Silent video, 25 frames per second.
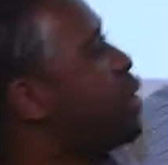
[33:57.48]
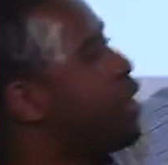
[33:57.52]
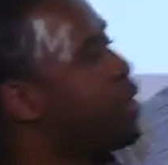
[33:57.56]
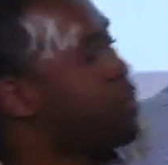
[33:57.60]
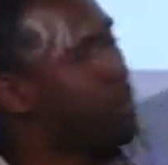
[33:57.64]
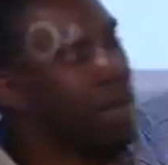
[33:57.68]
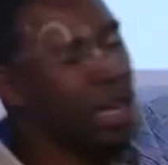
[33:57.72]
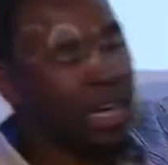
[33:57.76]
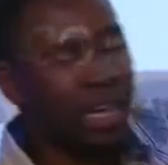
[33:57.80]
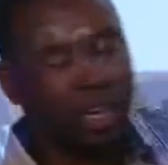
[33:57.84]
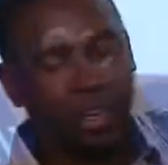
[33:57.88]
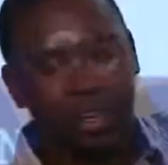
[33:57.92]
then we
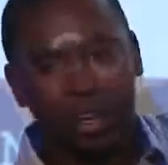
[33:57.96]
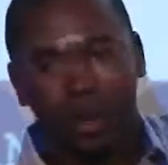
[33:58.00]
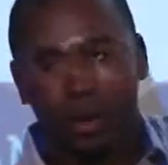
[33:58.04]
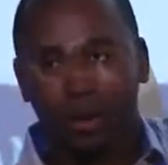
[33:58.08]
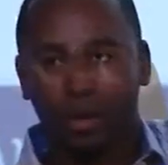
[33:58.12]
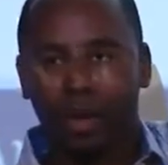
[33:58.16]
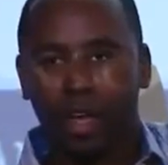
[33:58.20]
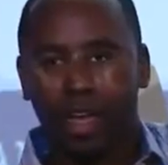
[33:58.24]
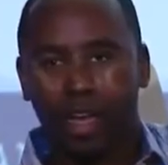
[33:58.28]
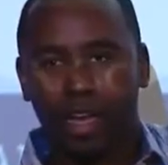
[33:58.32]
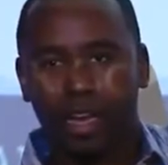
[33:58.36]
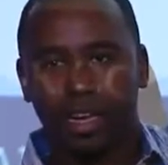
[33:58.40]
make a
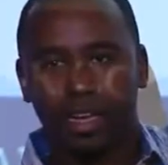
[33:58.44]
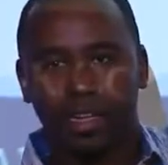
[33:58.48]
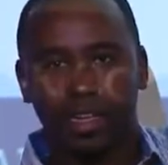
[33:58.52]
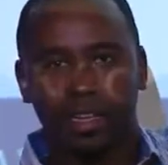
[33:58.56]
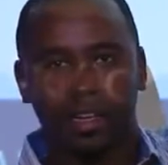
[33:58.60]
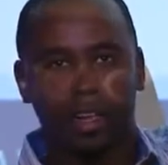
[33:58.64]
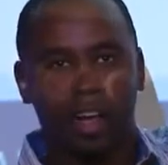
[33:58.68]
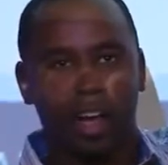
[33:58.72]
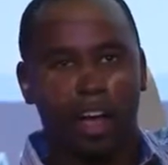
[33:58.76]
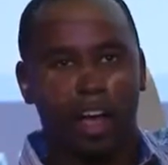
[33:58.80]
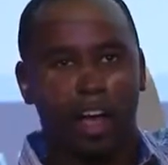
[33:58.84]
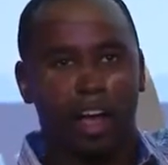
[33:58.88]
note
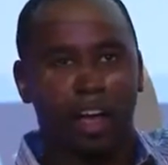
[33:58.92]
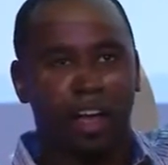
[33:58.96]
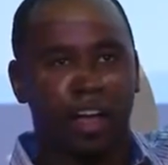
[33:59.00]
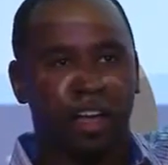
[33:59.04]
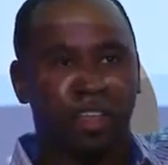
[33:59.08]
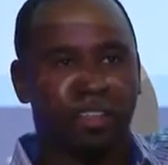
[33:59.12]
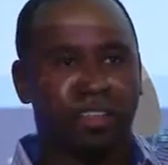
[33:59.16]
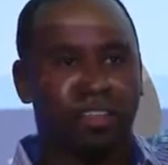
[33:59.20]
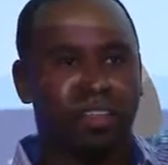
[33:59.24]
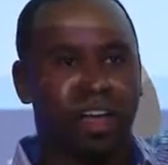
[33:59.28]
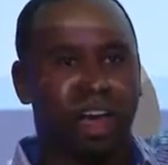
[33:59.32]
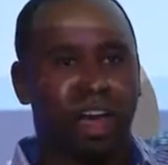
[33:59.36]
in
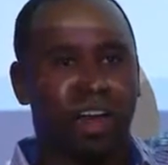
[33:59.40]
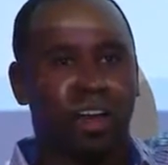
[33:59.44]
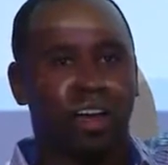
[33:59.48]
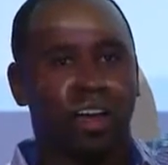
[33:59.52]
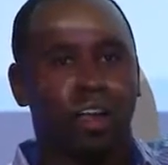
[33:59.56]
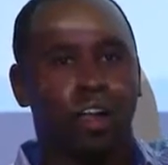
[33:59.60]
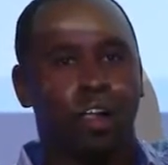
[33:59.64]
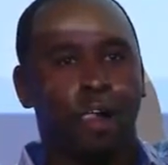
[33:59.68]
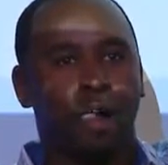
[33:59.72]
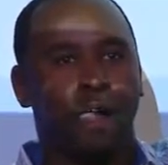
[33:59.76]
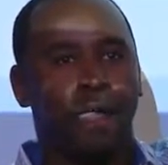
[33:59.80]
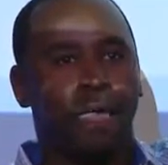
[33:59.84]
uh,
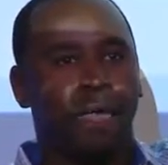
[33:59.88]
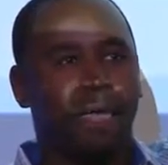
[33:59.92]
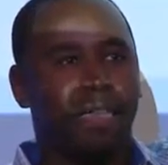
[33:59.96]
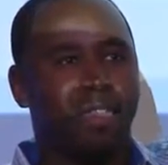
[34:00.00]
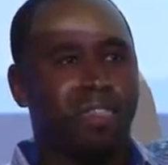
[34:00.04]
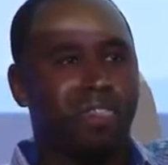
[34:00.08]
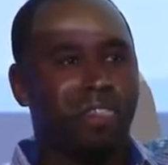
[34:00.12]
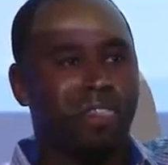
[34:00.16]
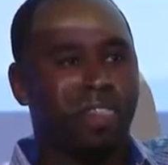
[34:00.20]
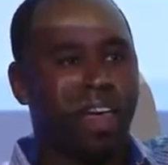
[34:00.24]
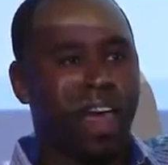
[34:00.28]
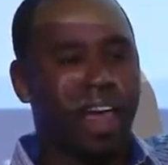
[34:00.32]
Asana
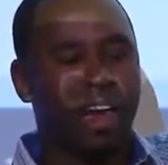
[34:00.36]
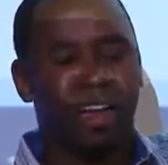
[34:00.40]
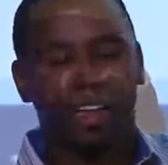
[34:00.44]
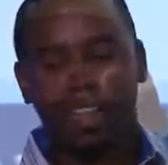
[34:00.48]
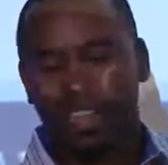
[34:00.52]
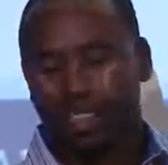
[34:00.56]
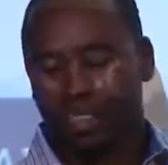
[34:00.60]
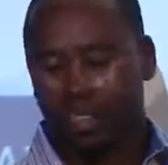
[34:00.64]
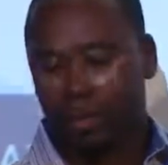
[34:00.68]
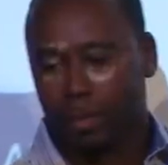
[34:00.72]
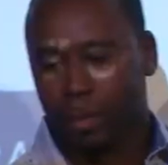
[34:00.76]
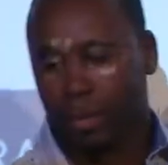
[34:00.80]
that it
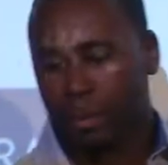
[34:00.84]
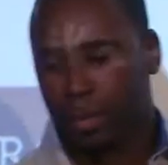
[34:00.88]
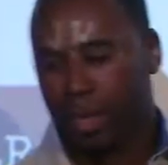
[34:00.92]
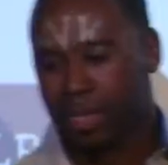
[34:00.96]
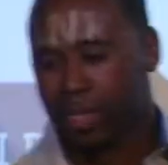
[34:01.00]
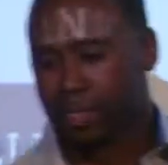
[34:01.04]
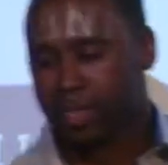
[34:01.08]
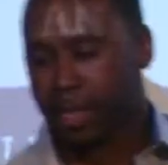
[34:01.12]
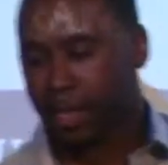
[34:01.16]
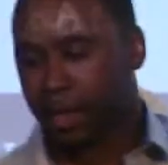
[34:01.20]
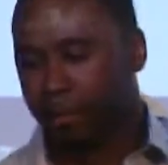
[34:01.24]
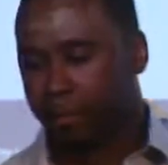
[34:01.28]
needs to be
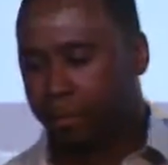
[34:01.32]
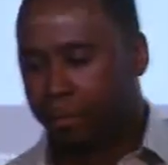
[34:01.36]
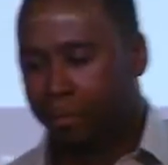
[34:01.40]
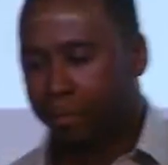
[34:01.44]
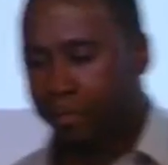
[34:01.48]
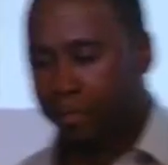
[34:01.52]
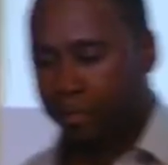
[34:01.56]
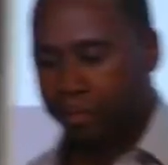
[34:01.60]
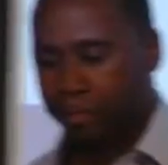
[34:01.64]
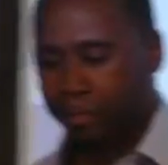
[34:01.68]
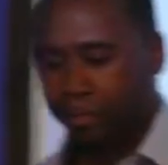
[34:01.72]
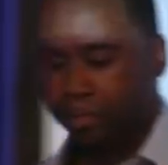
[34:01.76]
maintained.
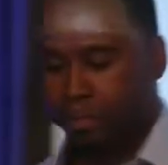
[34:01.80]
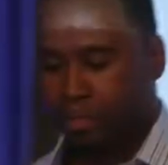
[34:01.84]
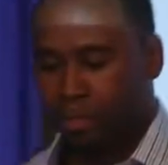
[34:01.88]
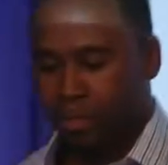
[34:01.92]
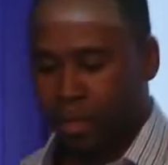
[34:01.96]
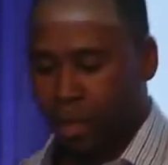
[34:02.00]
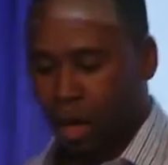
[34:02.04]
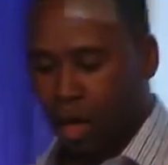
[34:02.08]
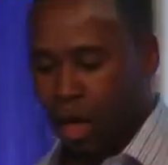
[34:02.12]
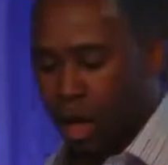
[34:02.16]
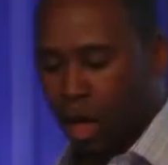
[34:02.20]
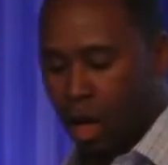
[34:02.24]

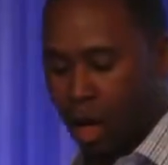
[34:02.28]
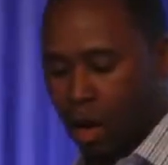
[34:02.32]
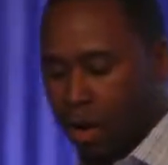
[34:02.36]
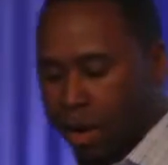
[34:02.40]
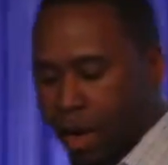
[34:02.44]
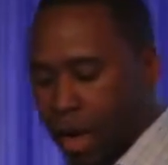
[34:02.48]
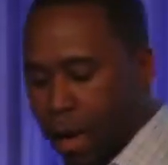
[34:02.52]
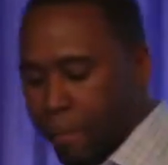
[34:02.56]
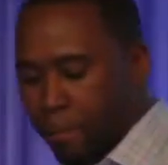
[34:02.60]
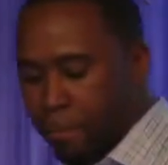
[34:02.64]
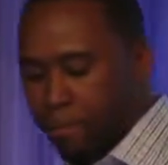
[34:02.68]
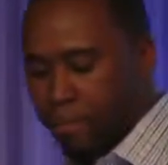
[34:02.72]

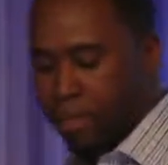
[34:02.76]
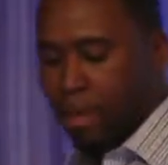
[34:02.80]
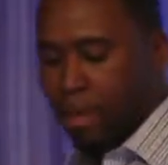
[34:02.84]
Okay.